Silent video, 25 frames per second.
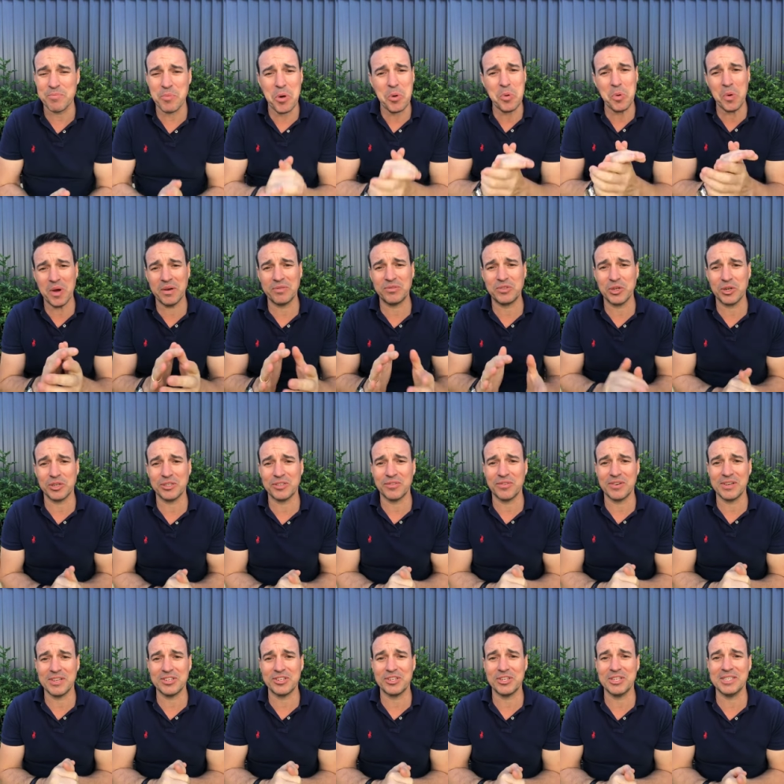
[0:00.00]
My wife,
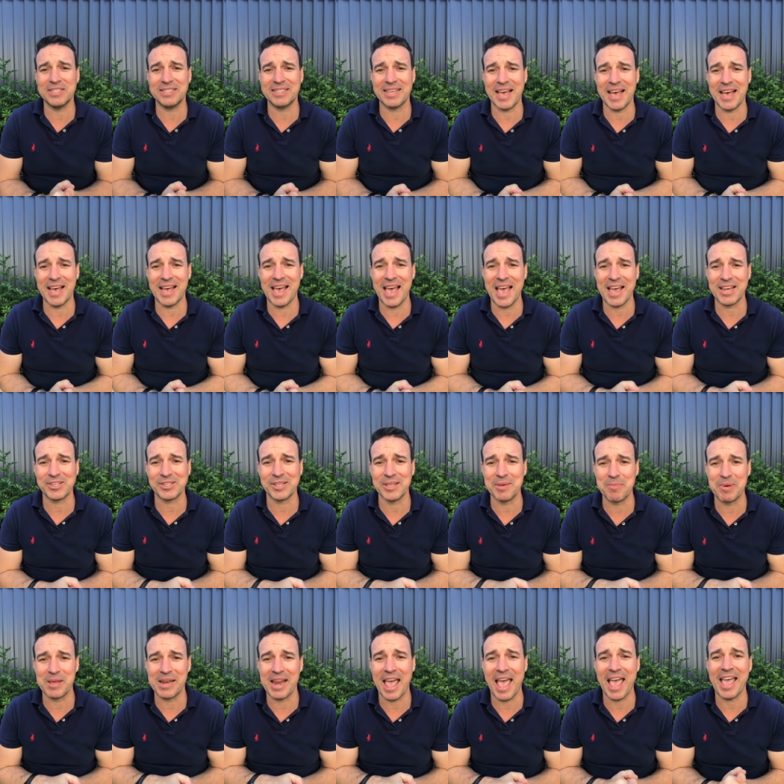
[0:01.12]
Josephine, she's uh, actually
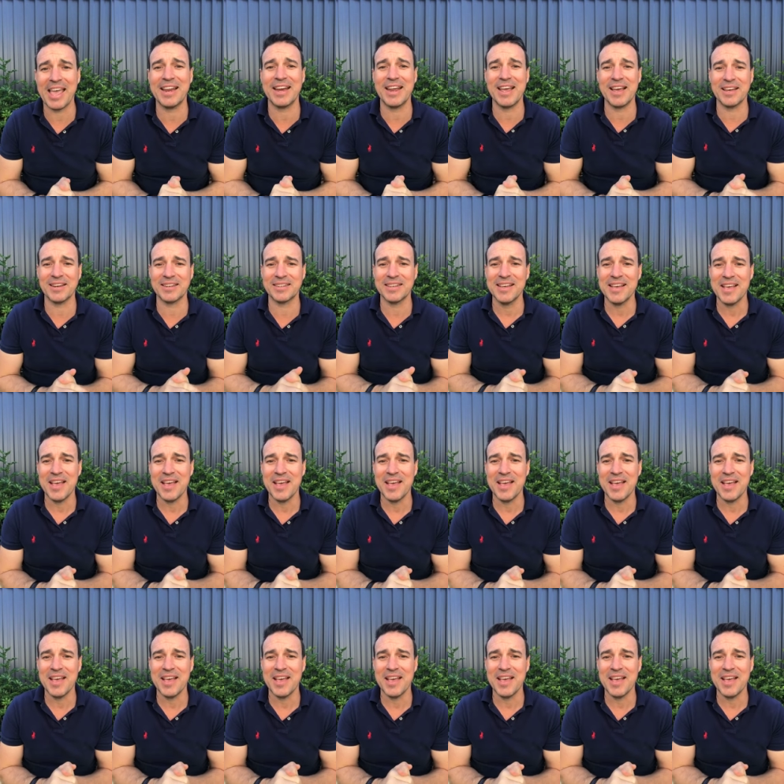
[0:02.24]
been hanging out